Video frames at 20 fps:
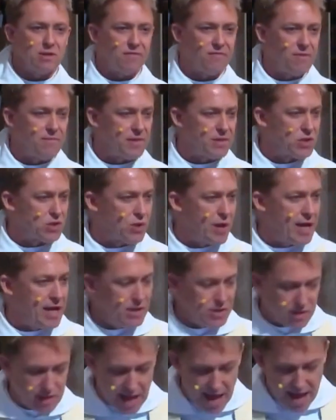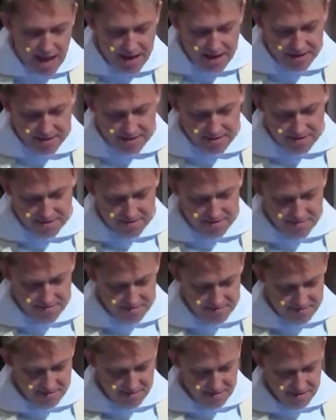from a strange land,
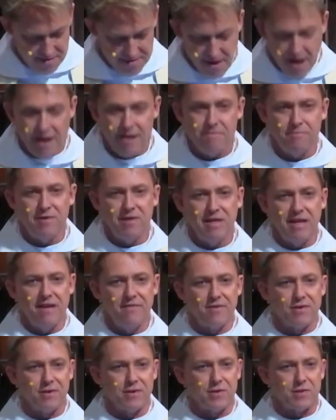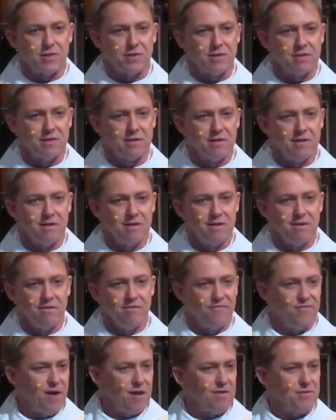non believers who
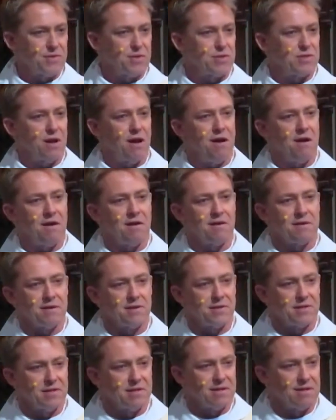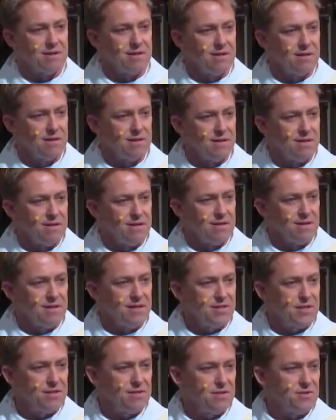follow stars and
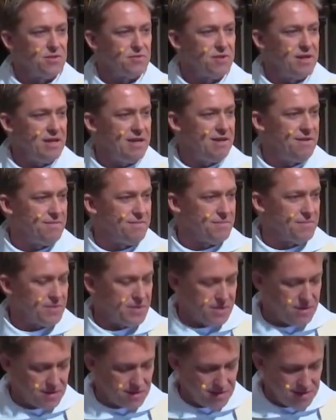listen to dreams